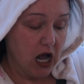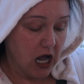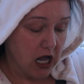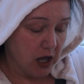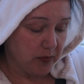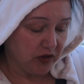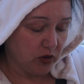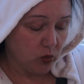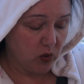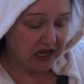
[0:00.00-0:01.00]

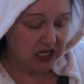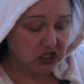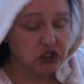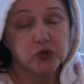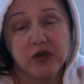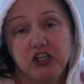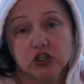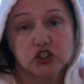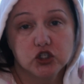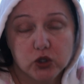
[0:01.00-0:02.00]
The way to make
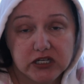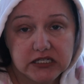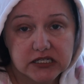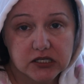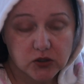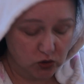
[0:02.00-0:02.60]
your choice,